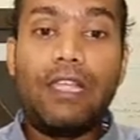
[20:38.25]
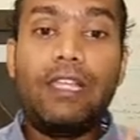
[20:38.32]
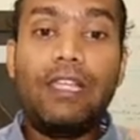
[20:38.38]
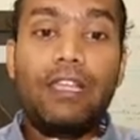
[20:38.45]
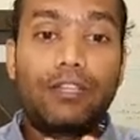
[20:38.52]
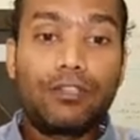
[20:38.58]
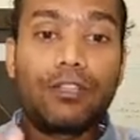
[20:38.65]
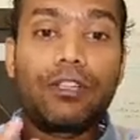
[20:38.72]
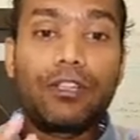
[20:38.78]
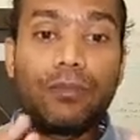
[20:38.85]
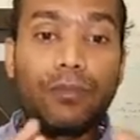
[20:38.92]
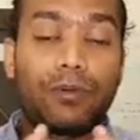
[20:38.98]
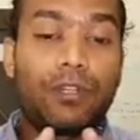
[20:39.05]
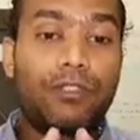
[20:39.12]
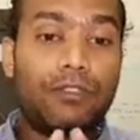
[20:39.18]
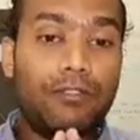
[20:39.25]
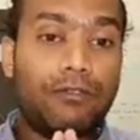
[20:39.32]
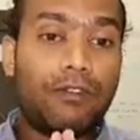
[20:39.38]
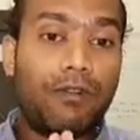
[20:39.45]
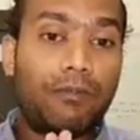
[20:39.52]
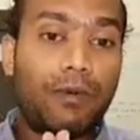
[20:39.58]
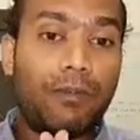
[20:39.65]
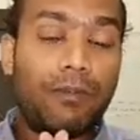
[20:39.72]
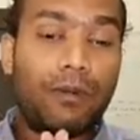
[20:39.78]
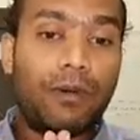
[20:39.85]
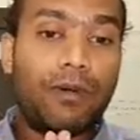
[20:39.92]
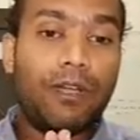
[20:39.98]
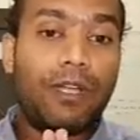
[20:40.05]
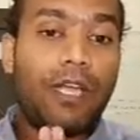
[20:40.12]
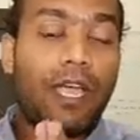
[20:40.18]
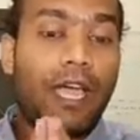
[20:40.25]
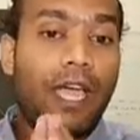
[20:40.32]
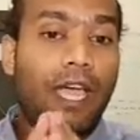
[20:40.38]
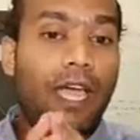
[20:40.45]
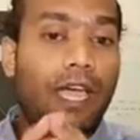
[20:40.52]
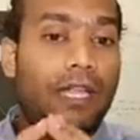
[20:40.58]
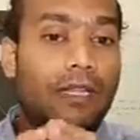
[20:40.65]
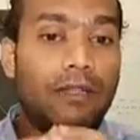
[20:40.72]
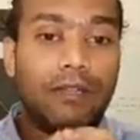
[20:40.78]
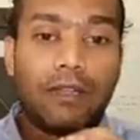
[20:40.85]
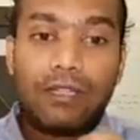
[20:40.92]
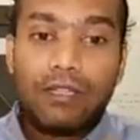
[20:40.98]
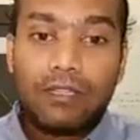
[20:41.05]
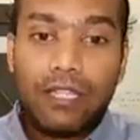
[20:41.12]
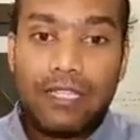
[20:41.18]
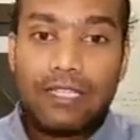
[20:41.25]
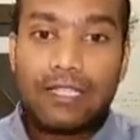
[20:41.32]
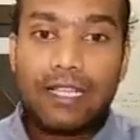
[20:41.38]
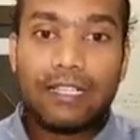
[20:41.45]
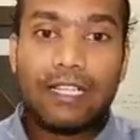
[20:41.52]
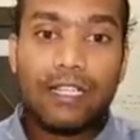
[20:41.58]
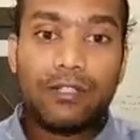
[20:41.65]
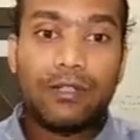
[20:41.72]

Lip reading: internal components of the front bumper and things like that.